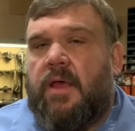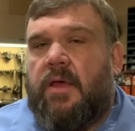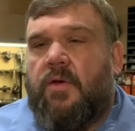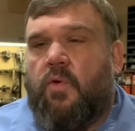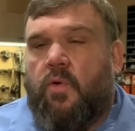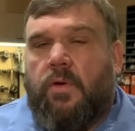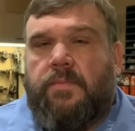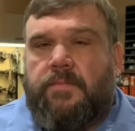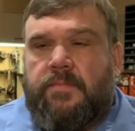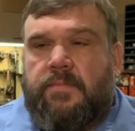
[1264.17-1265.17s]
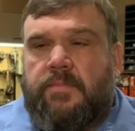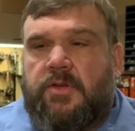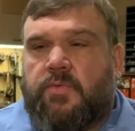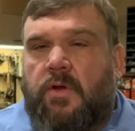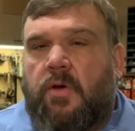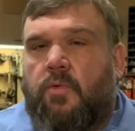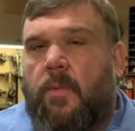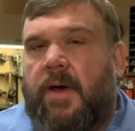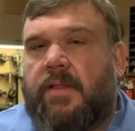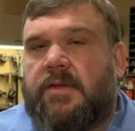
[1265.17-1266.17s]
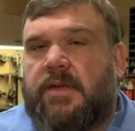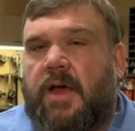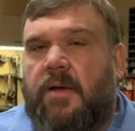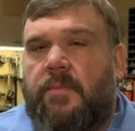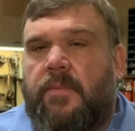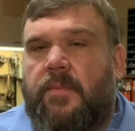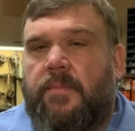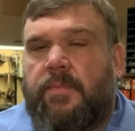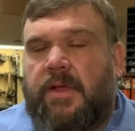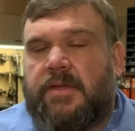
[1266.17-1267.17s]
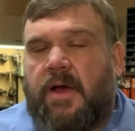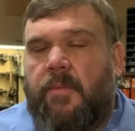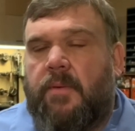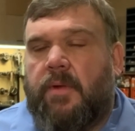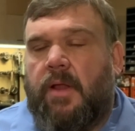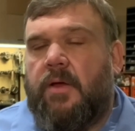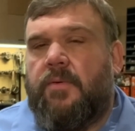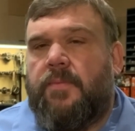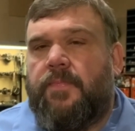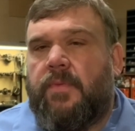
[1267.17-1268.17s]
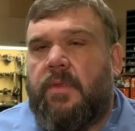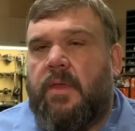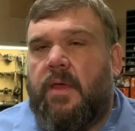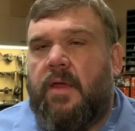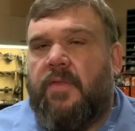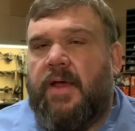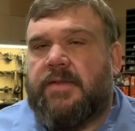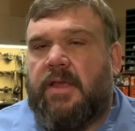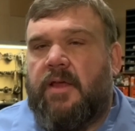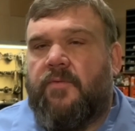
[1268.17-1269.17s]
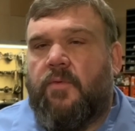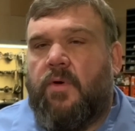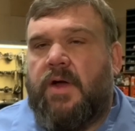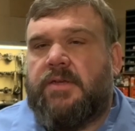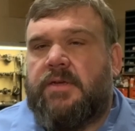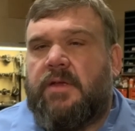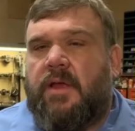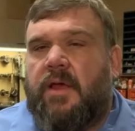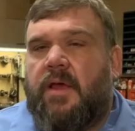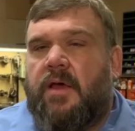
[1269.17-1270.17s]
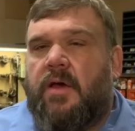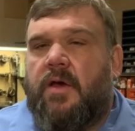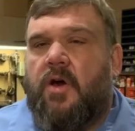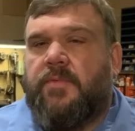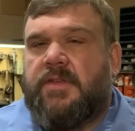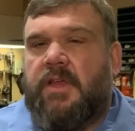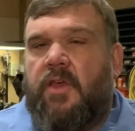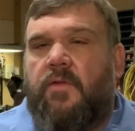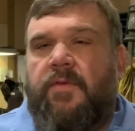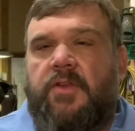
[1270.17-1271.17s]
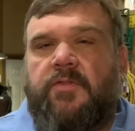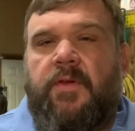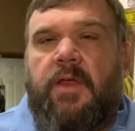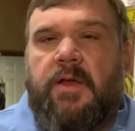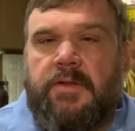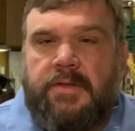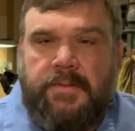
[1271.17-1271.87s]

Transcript: or just want to know more about the shop, please comment below. Thanks again for watching. Hope to see you in future videos.